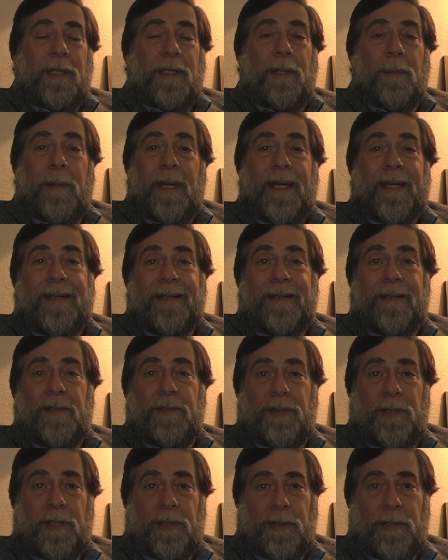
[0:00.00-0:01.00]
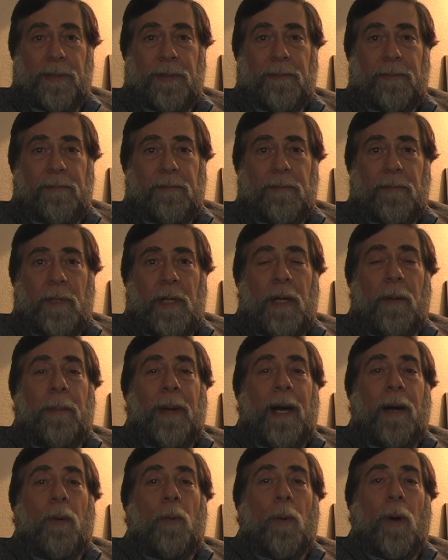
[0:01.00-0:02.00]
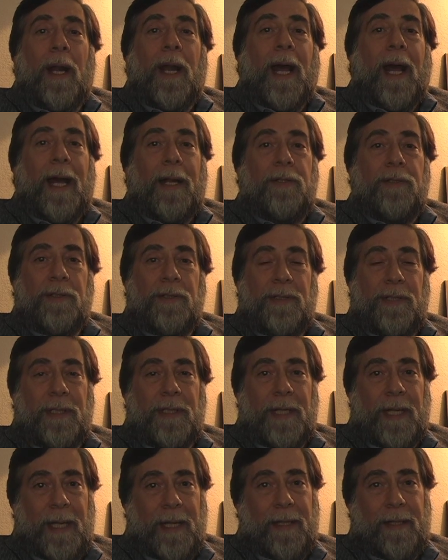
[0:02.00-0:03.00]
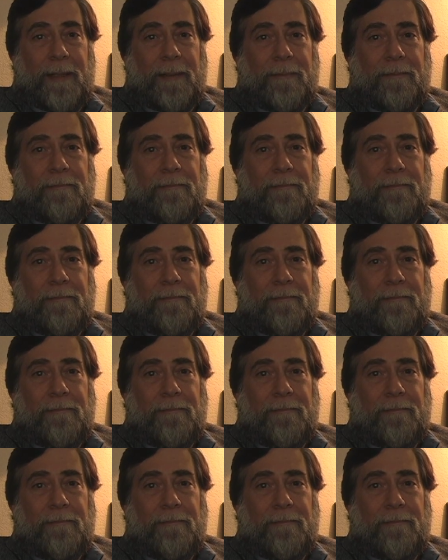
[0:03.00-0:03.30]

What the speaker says: to make a decision about what action to take.